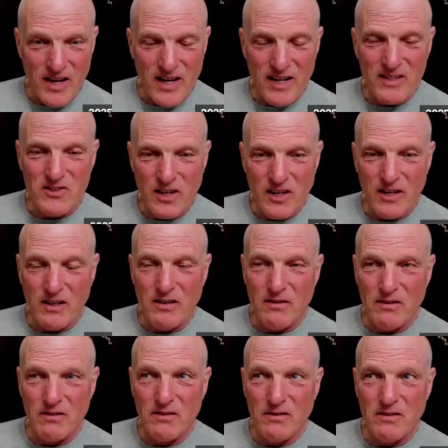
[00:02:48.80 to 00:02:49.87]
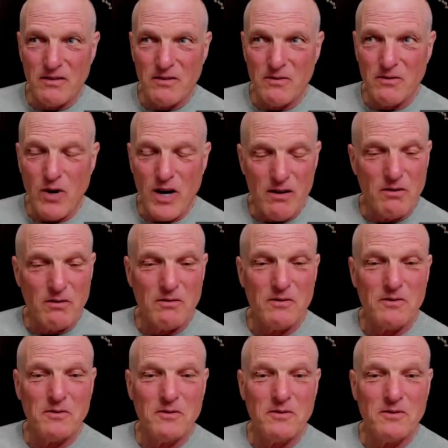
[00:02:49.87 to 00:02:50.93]
and it's like, wow,
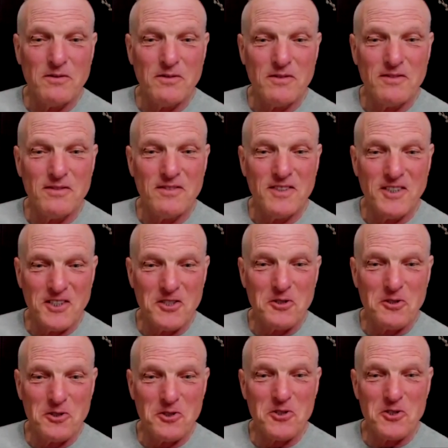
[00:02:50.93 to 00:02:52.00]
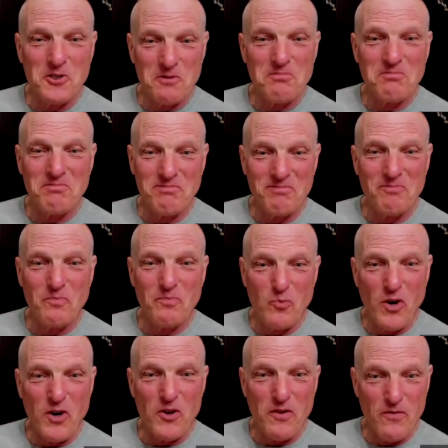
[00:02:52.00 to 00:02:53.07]
this is
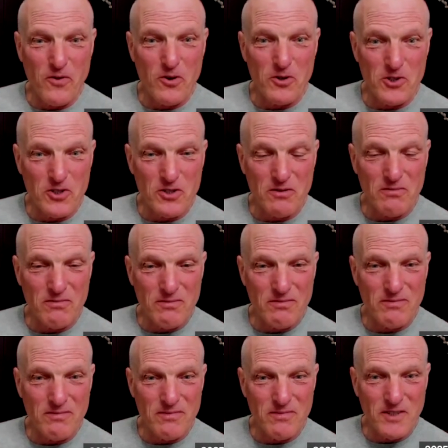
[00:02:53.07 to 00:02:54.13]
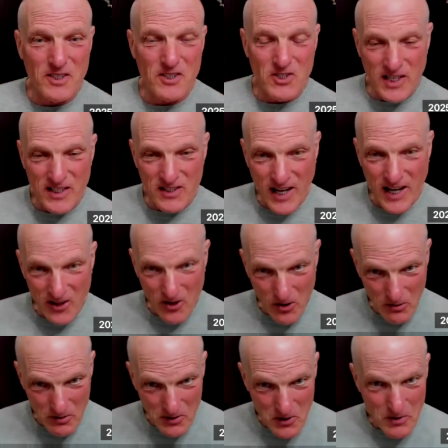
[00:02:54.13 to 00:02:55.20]
where the first Insight
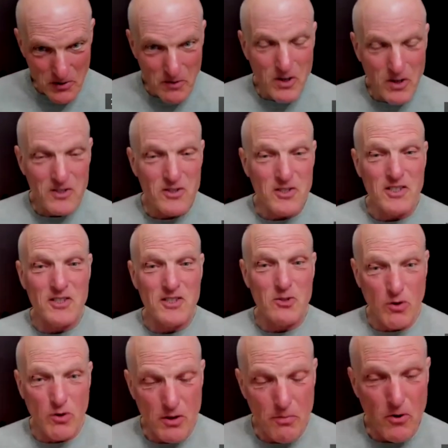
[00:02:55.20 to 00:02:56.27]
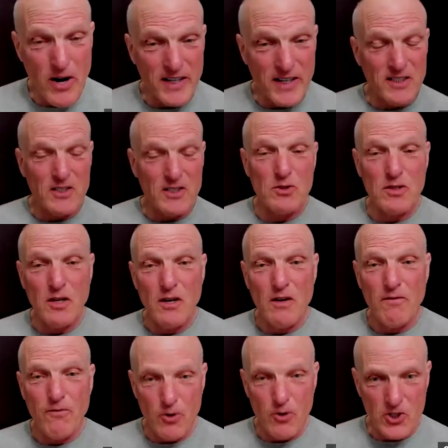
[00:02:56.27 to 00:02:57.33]
Dialogue retreat was. This is where the practice
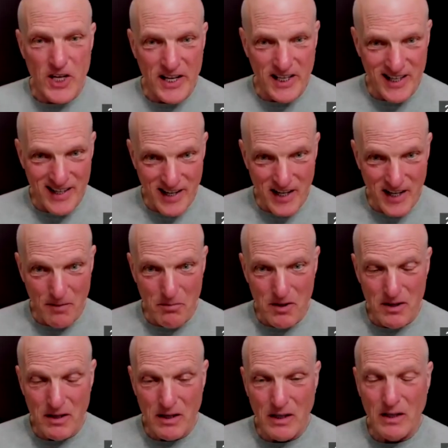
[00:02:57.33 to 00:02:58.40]
first had a name.